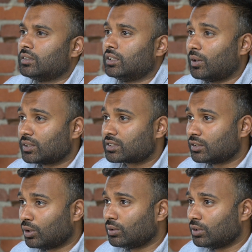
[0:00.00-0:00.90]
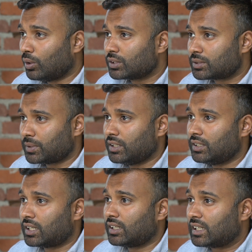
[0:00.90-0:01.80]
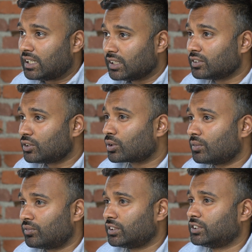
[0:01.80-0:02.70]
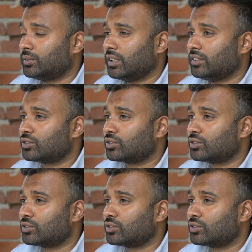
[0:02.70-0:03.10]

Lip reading: Now, a slow load speed can kill your conversion rate,